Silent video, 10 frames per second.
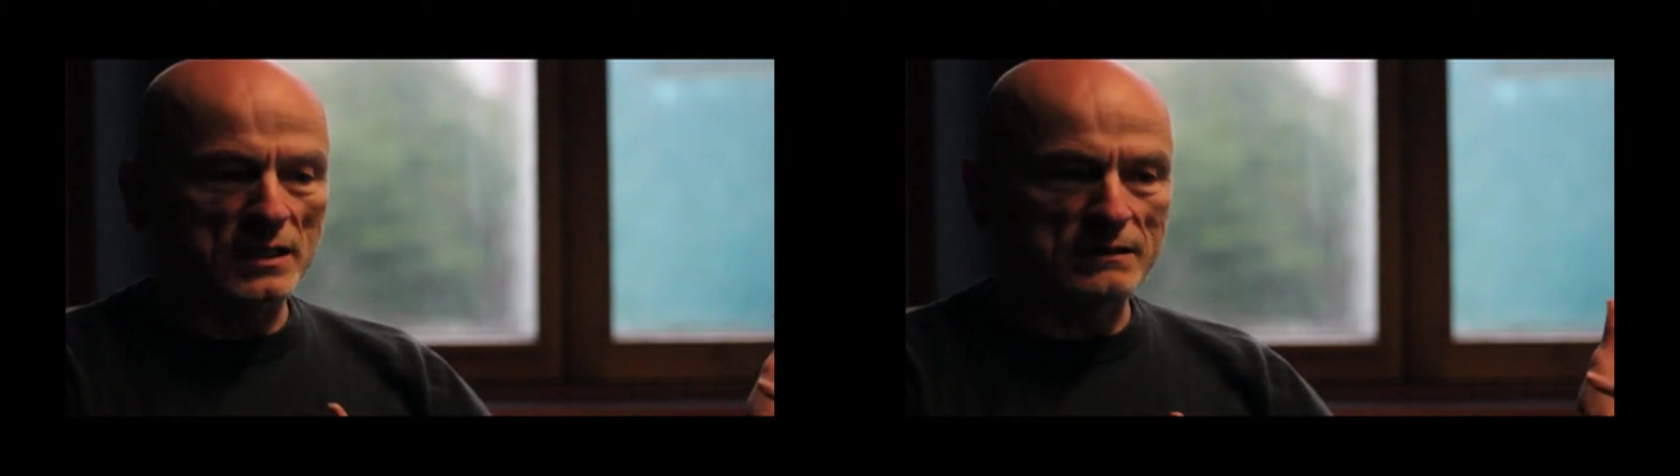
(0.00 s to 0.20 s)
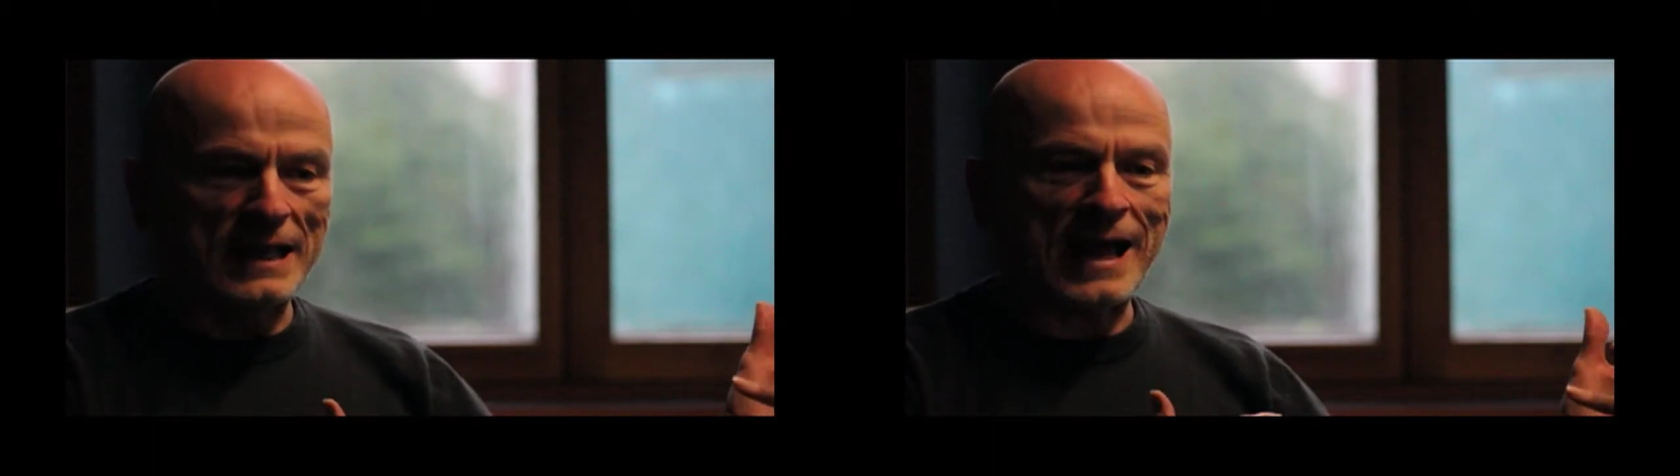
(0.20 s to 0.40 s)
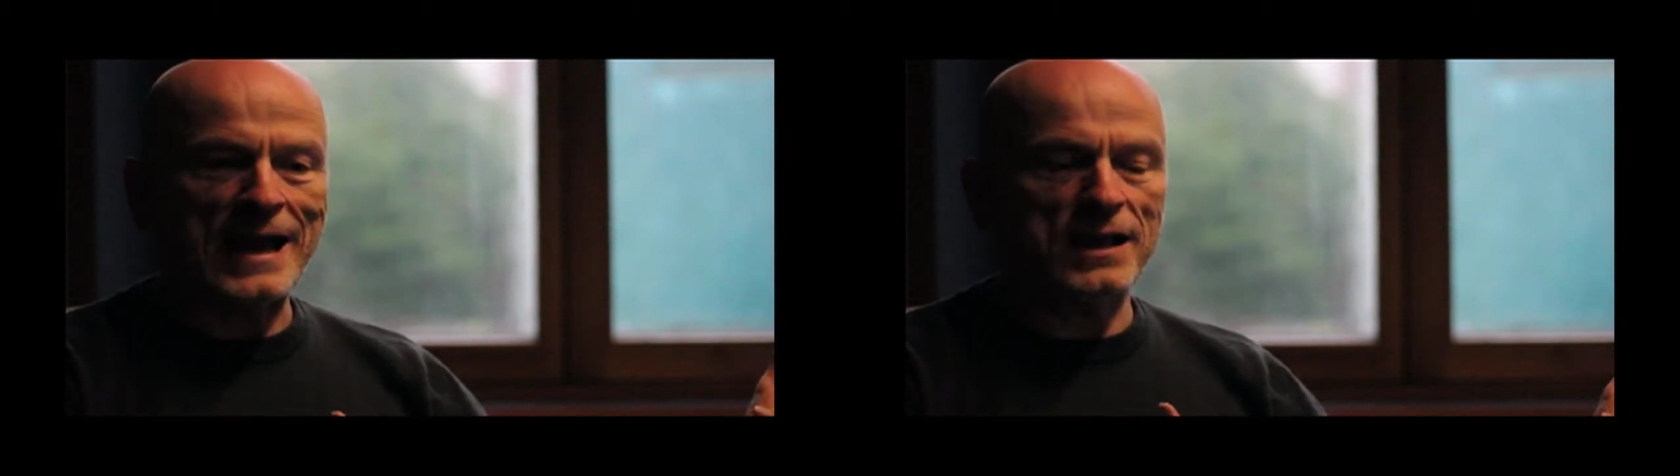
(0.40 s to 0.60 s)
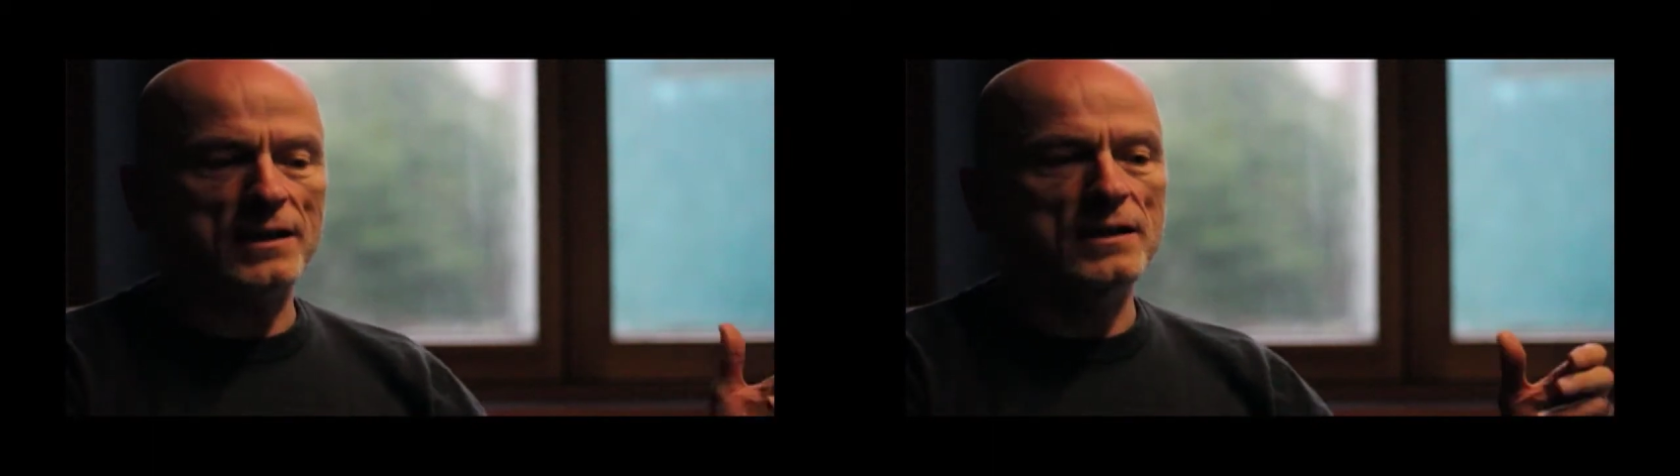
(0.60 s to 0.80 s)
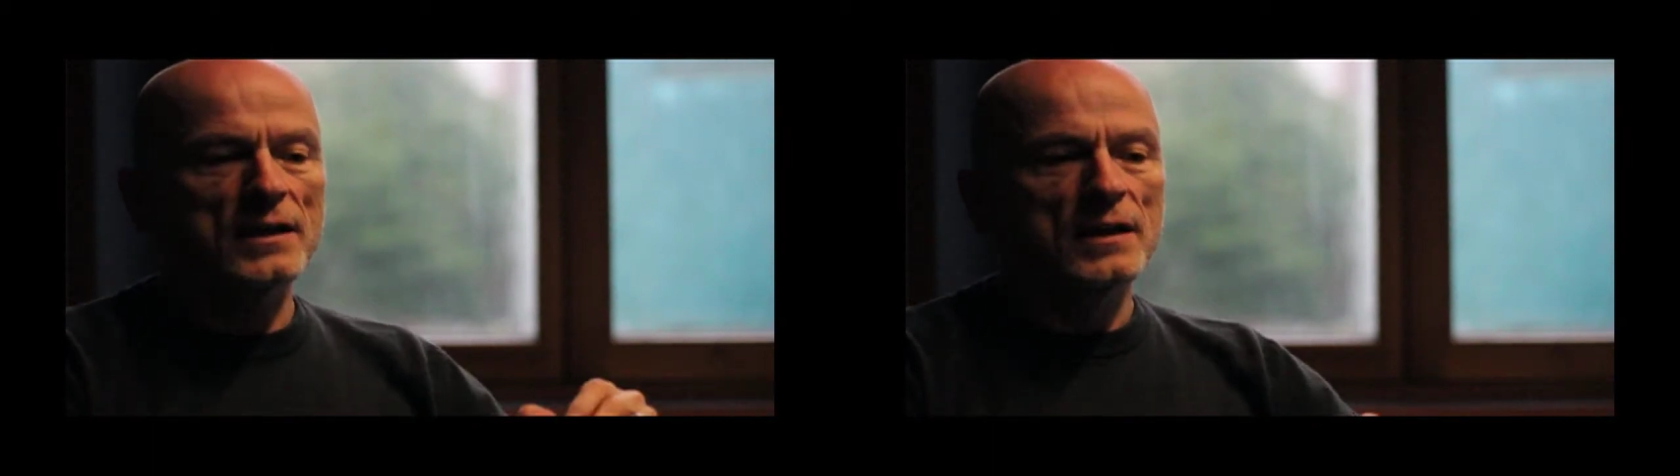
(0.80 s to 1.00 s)
lack.
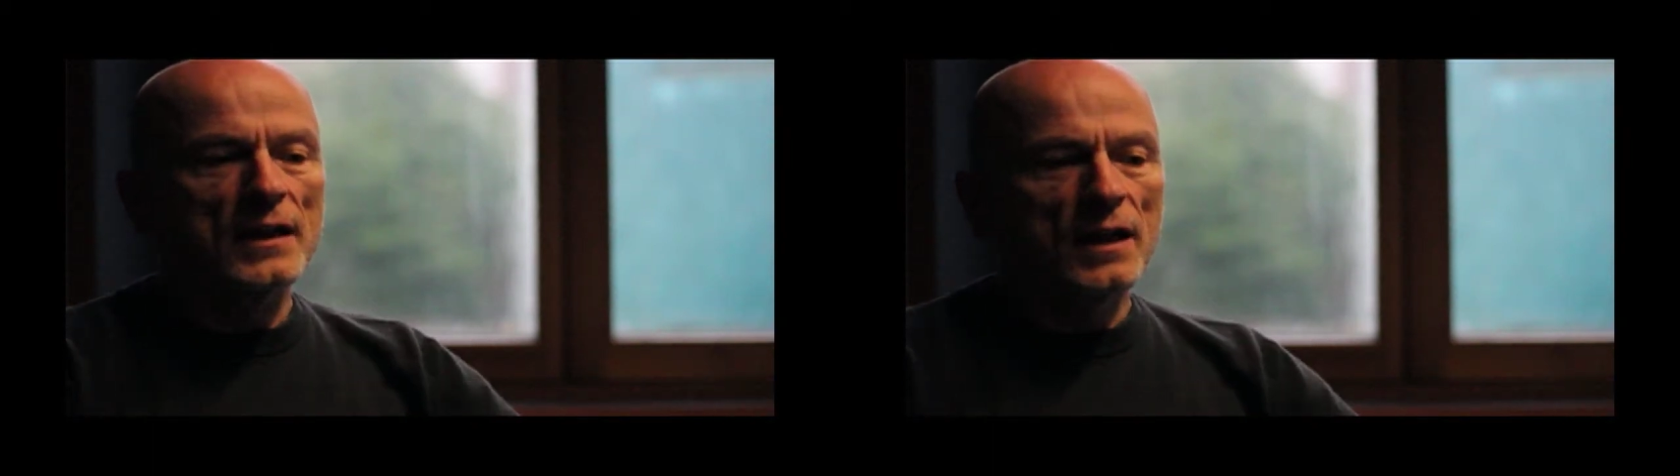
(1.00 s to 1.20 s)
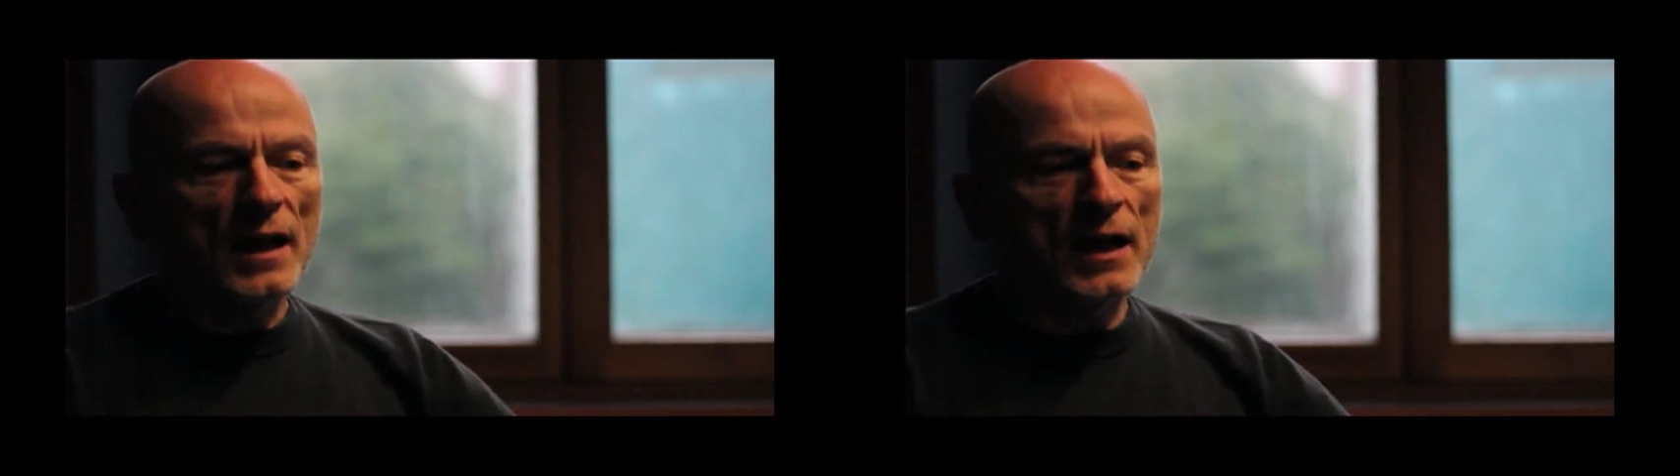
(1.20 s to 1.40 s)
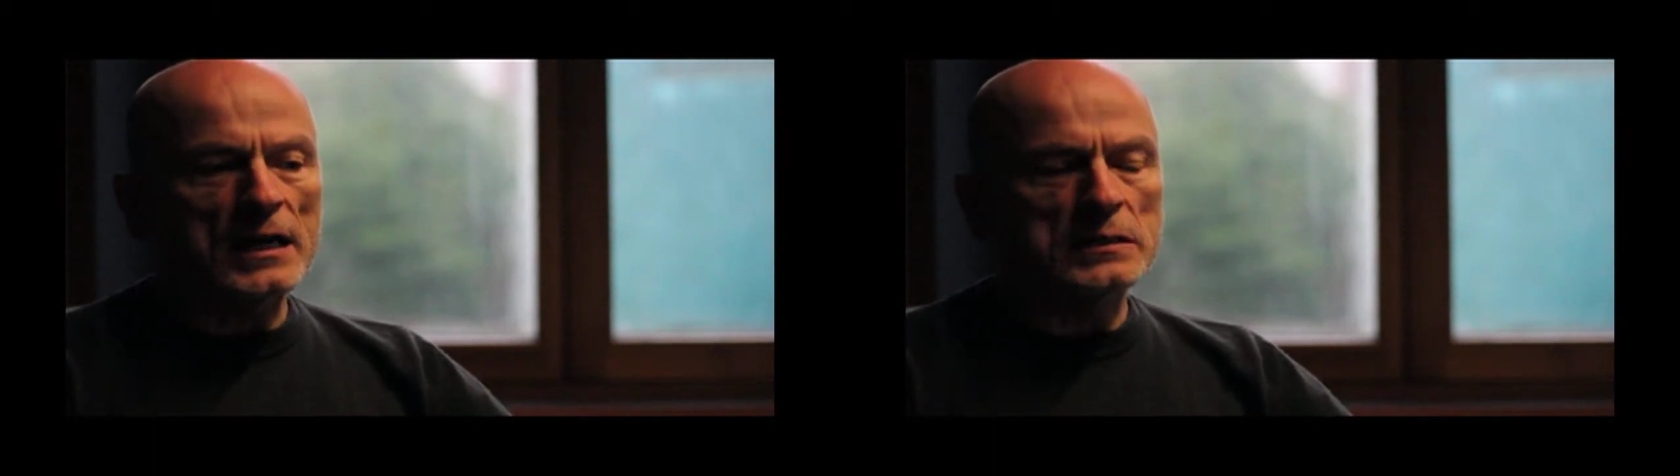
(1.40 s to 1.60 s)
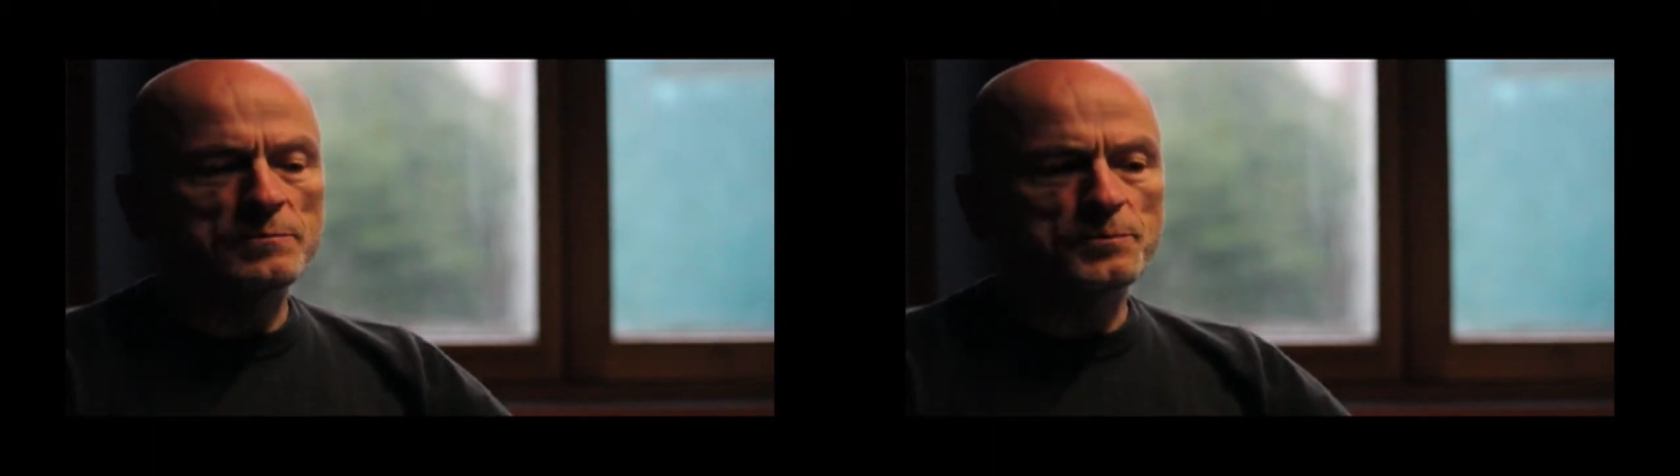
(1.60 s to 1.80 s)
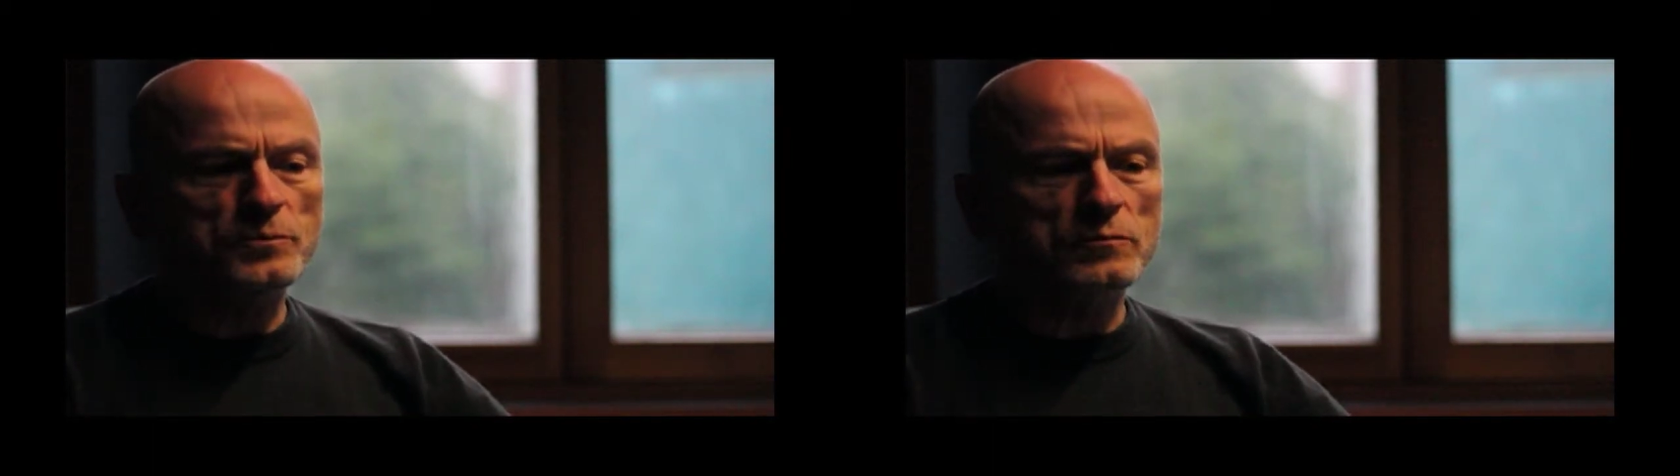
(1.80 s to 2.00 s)
And